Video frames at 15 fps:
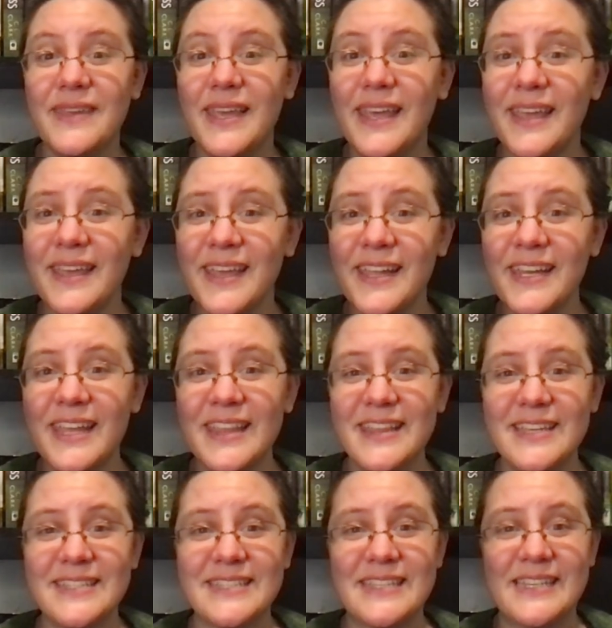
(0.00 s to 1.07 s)
Again,
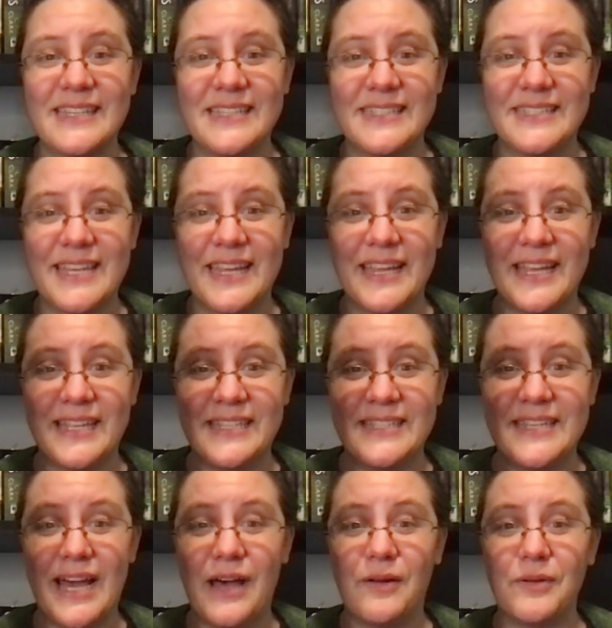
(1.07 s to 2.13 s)
this is
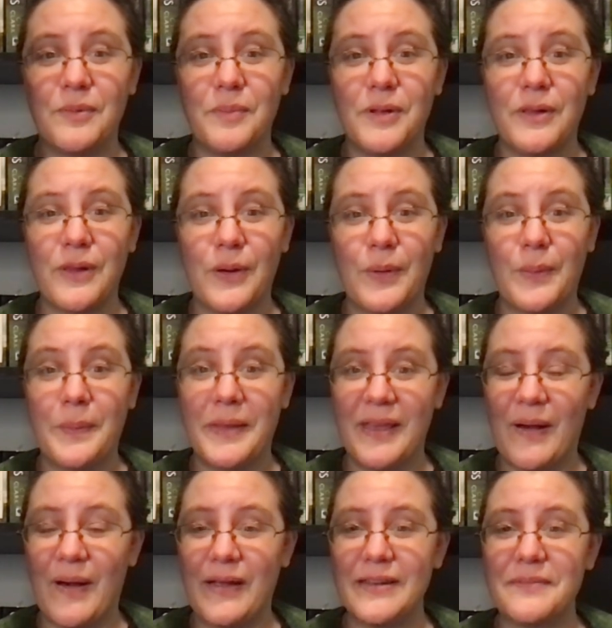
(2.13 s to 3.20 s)
Down Below
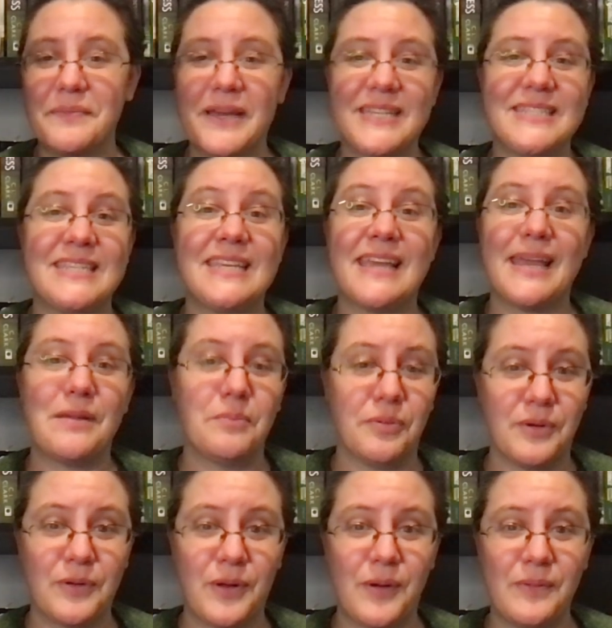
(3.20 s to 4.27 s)
Beyond by T A
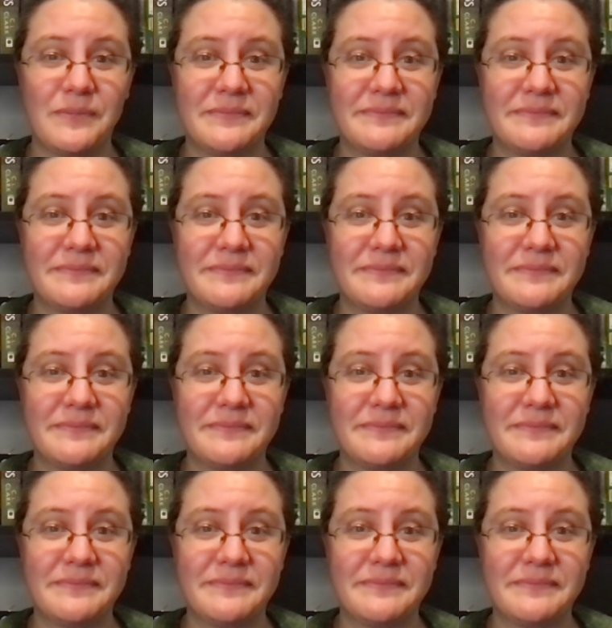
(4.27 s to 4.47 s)
Bruno.